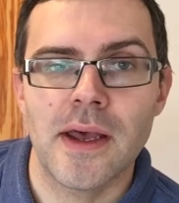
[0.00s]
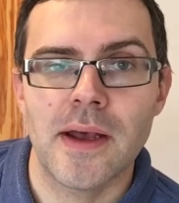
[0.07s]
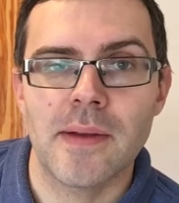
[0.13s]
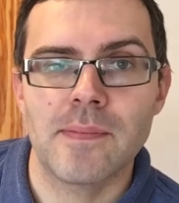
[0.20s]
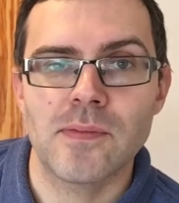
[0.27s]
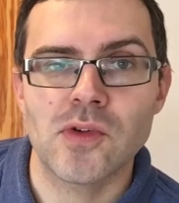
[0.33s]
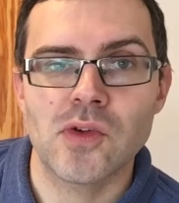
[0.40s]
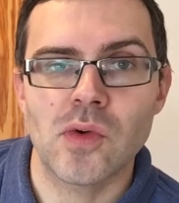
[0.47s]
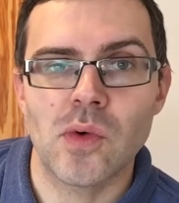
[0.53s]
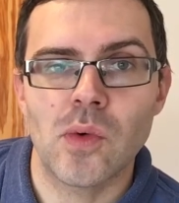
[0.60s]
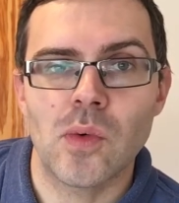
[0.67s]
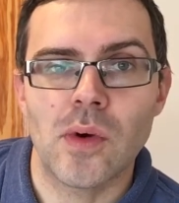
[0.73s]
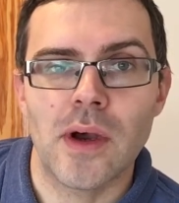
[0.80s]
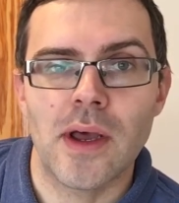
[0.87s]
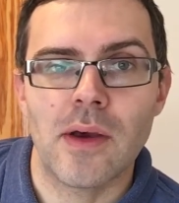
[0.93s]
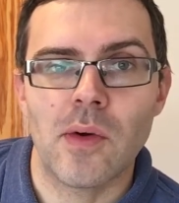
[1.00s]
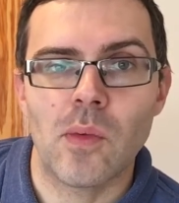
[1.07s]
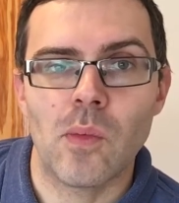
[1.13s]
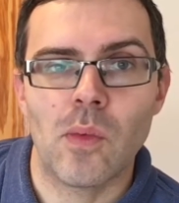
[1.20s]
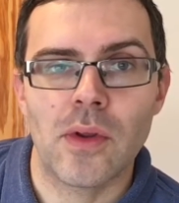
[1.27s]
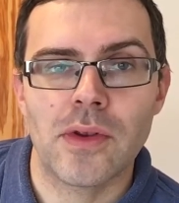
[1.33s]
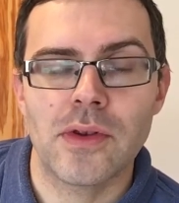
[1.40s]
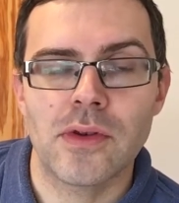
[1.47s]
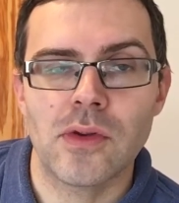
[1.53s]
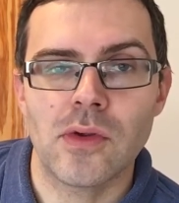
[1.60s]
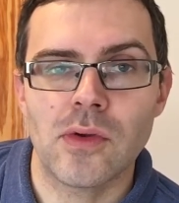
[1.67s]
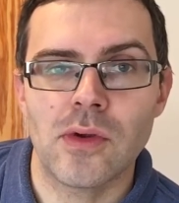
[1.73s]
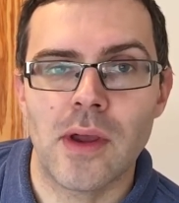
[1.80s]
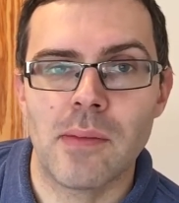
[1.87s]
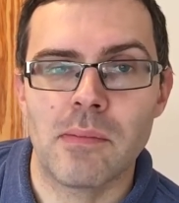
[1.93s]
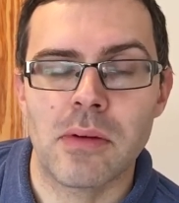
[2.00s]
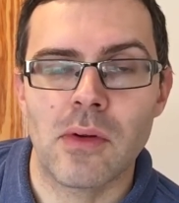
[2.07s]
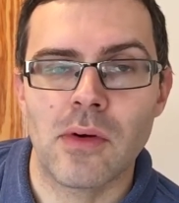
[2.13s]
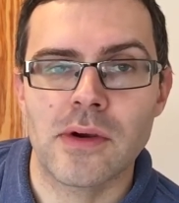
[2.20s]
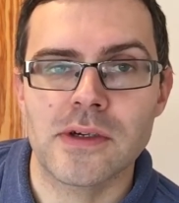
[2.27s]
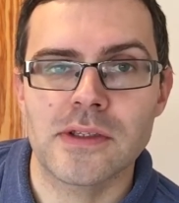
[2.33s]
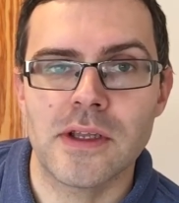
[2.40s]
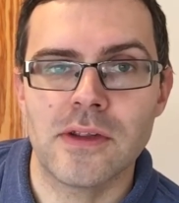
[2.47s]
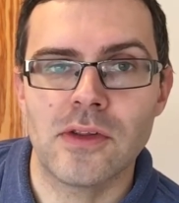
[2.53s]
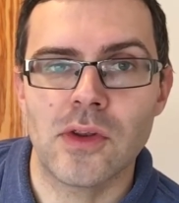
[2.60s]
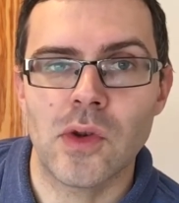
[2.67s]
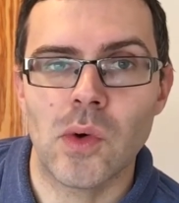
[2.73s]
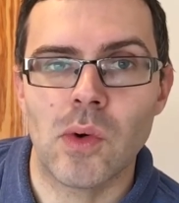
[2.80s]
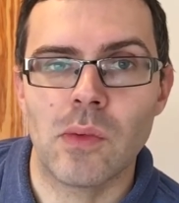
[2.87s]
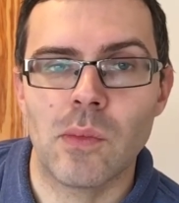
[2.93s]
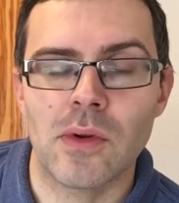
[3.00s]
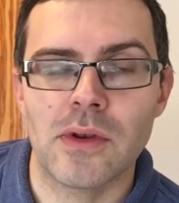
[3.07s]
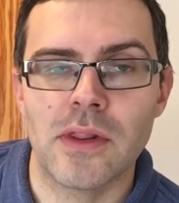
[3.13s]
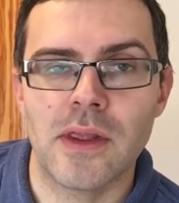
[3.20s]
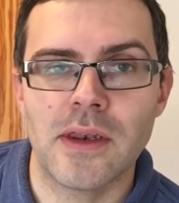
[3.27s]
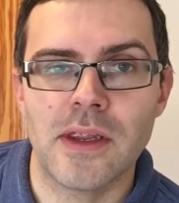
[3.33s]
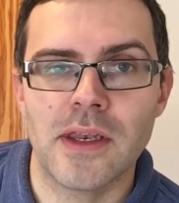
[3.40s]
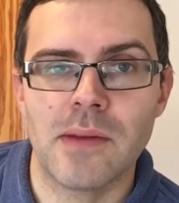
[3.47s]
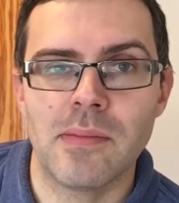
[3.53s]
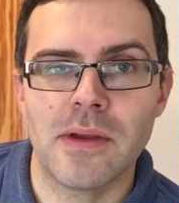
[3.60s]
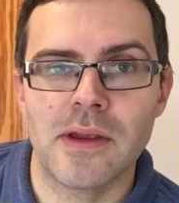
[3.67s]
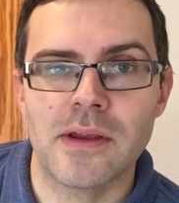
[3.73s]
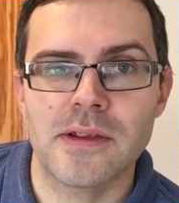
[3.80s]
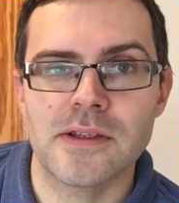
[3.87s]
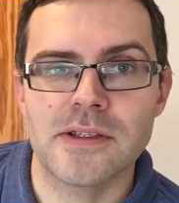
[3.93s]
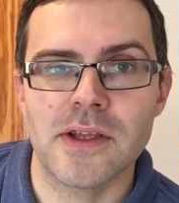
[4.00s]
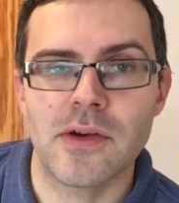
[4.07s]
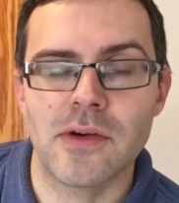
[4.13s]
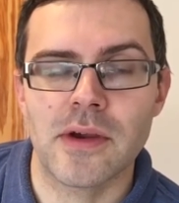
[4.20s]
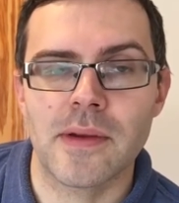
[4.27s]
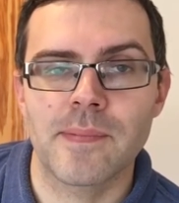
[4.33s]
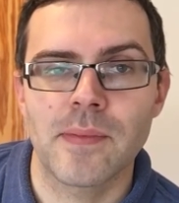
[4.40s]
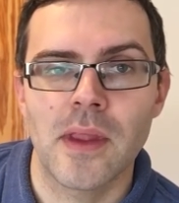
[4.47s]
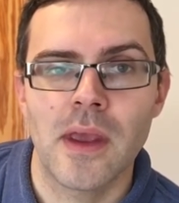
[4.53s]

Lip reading: So what do employers need to know and what do they need to be considering?